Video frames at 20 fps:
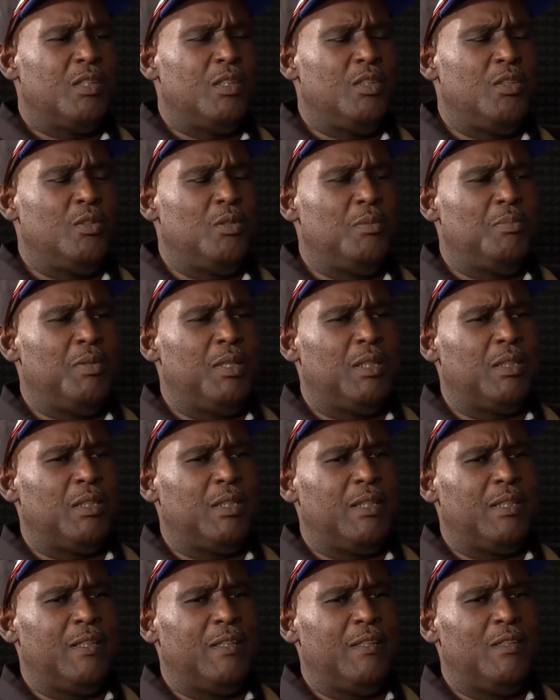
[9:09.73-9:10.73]
you know, but,
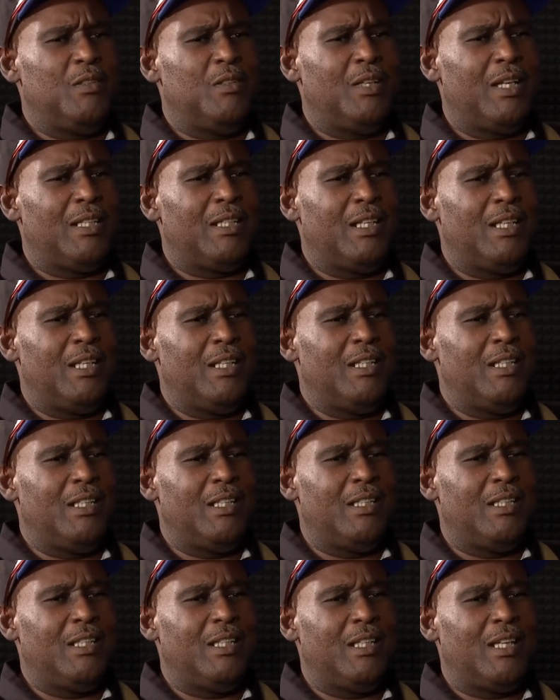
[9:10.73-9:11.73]
you know, at the end of
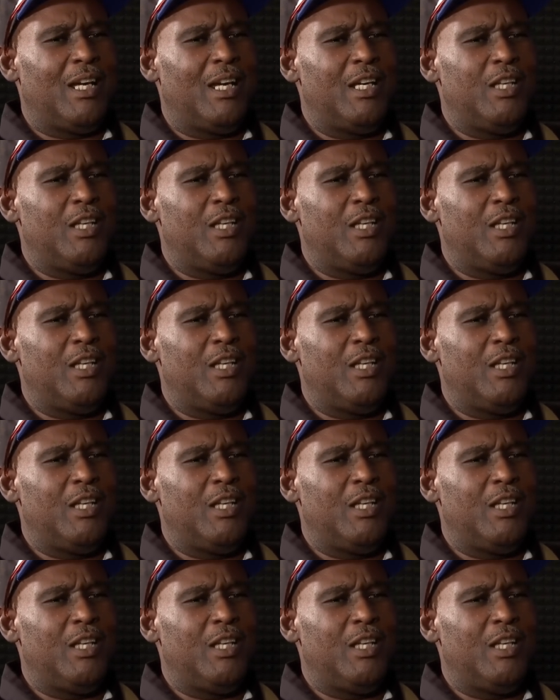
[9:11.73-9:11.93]
the day,